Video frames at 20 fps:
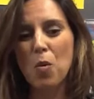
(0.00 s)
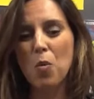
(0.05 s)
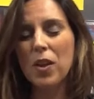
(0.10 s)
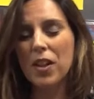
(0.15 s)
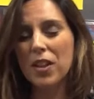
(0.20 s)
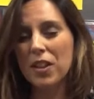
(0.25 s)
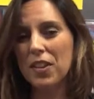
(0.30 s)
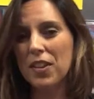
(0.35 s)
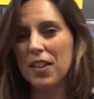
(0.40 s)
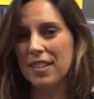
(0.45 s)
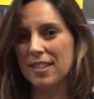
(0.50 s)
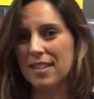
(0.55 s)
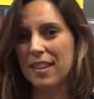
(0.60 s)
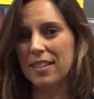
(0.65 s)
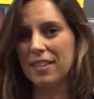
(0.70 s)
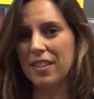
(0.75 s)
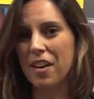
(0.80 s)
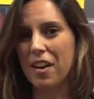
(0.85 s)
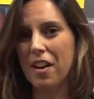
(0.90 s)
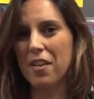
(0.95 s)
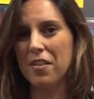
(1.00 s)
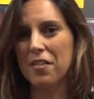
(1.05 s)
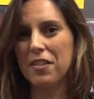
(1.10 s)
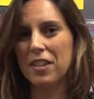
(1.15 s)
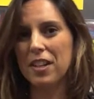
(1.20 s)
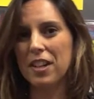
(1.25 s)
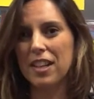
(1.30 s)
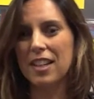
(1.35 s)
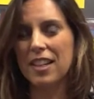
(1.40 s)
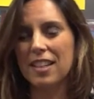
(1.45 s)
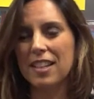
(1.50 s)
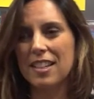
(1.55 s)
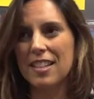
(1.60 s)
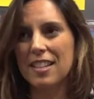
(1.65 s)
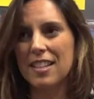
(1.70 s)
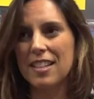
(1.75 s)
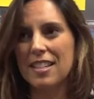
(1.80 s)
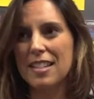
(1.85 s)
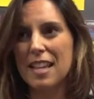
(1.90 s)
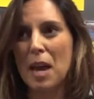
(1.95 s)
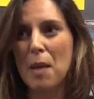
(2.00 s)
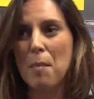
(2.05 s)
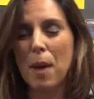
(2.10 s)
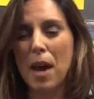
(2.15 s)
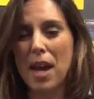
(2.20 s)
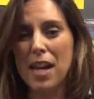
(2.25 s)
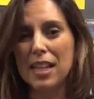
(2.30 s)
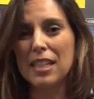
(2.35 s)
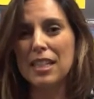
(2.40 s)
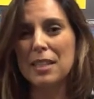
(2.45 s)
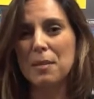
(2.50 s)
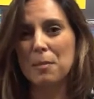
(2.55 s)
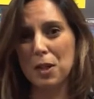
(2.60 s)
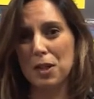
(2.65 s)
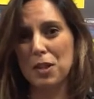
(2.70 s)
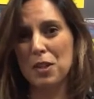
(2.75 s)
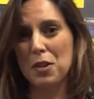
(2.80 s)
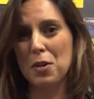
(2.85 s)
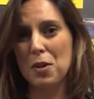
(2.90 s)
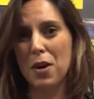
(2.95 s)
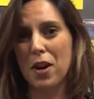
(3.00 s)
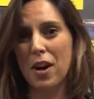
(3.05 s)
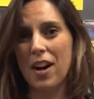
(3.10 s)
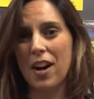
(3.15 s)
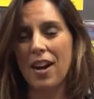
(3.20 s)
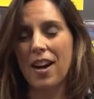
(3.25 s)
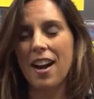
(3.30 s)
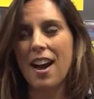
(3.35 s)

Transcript: one of the things I love is at my indie bookstore,